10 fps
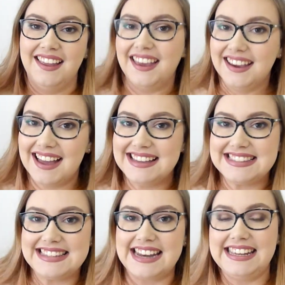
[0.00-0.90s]
Hey guys,
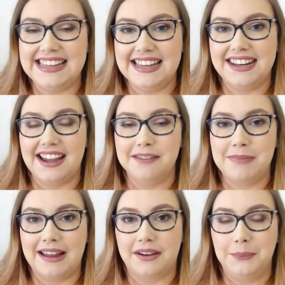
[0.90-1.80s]
it's Honey here and I am
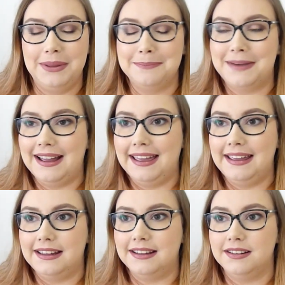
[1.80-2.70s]
back with
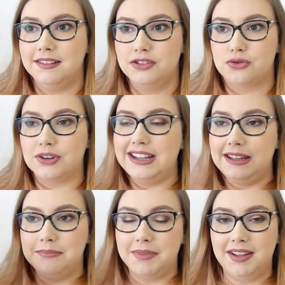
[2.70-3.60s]
my
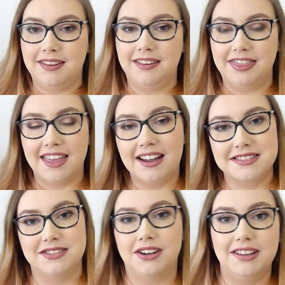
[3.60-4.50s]
dream
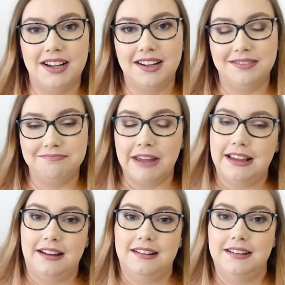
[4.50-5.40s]
$1,000
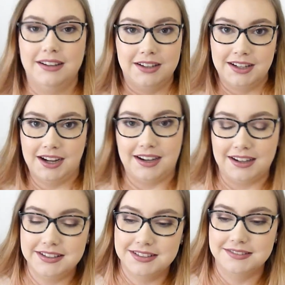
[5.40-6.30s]
Mecca
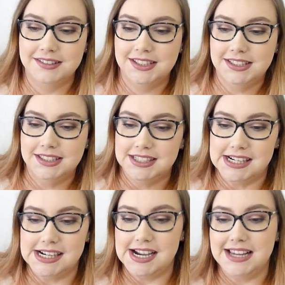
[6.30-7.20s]
cart.
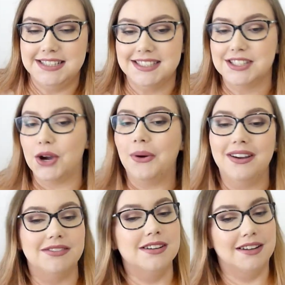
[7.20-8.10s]
I did go
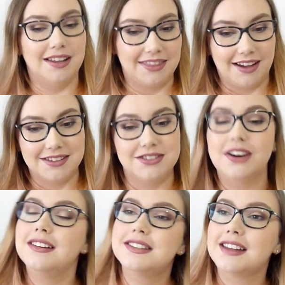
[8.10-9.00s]
over
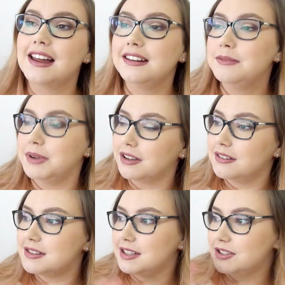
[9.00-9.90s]
$1,000 slightly
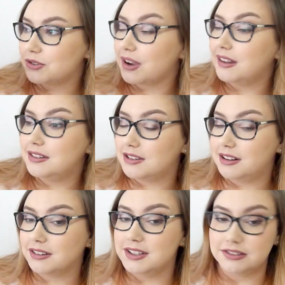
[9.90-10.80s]
because the Australian
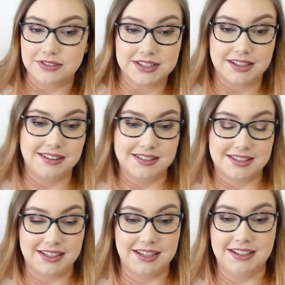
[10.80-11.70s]
dollar is
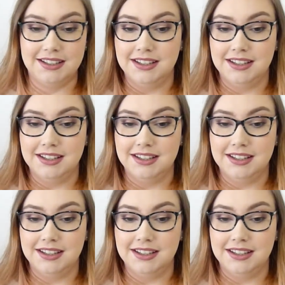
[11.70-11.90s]
ridiculously